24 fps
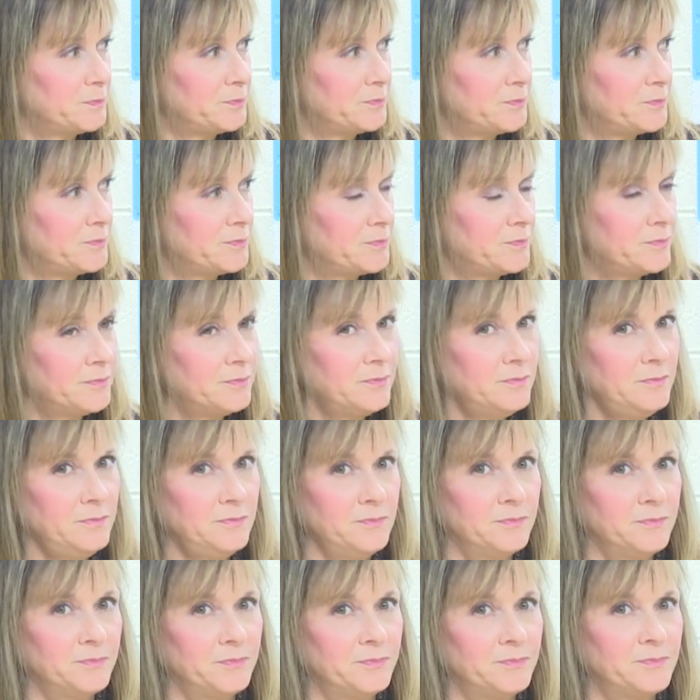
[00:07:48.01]

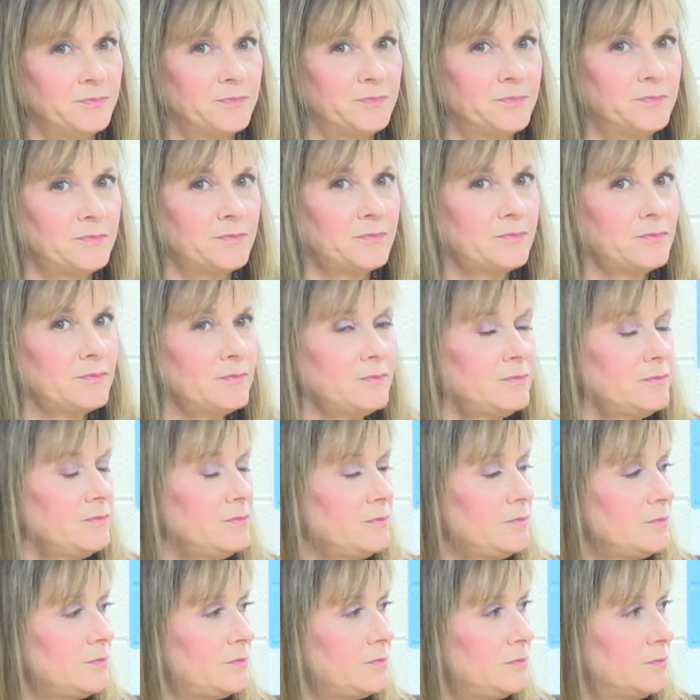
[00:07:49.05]

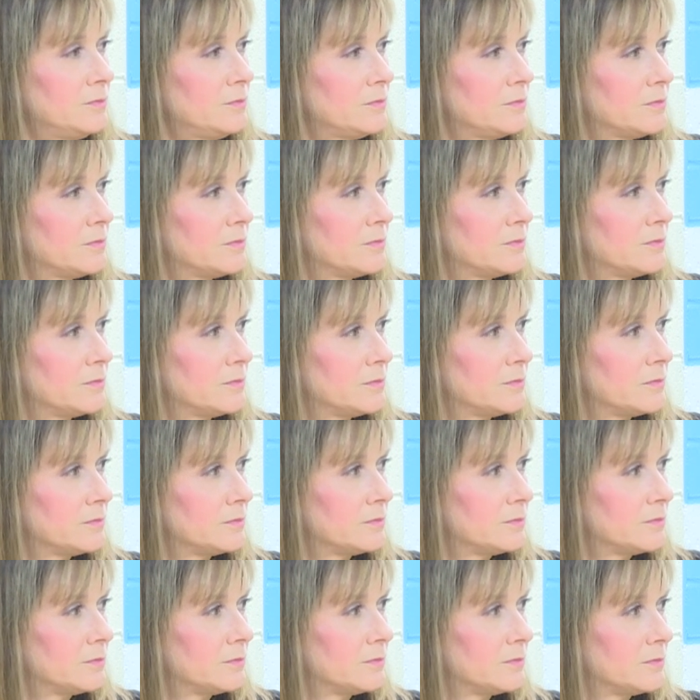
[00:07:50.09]

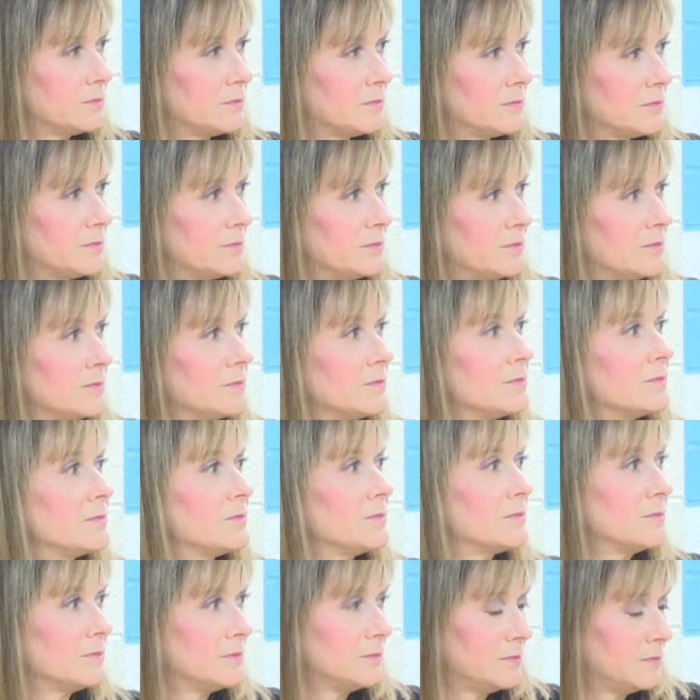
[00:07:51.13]

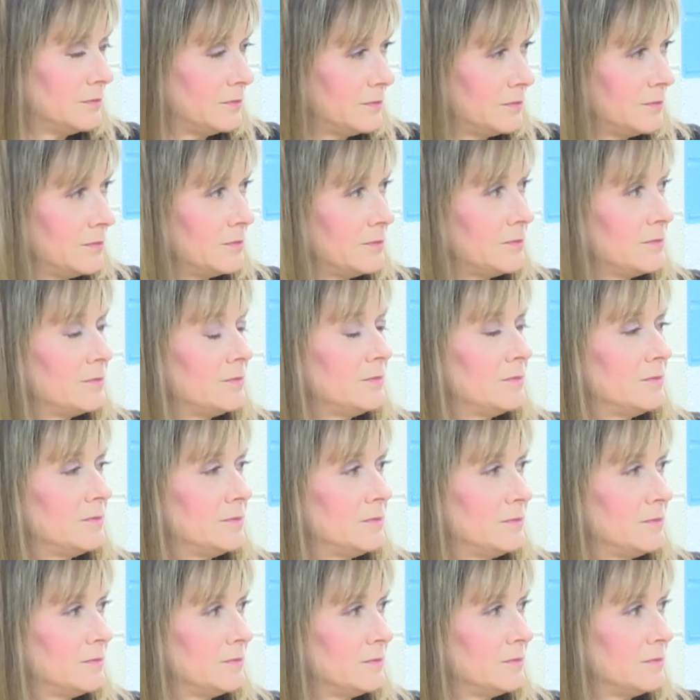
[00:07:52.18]

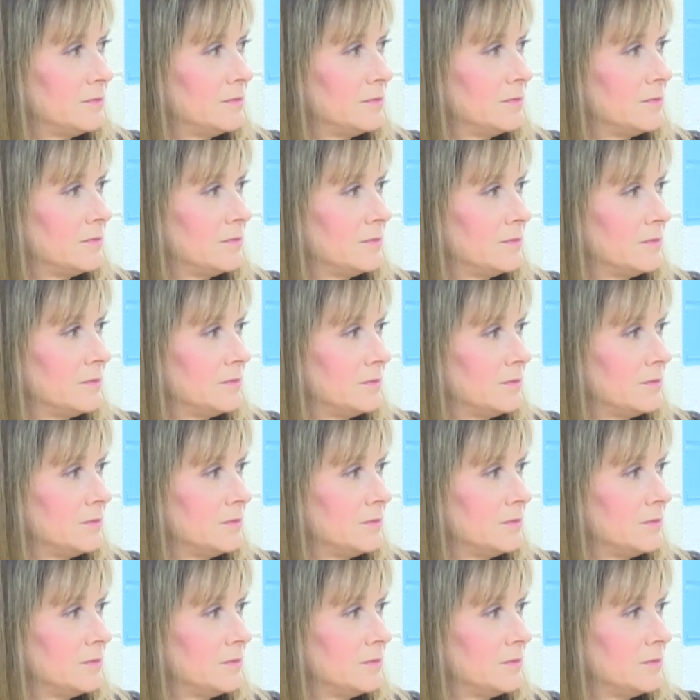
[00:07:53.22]
[no speech]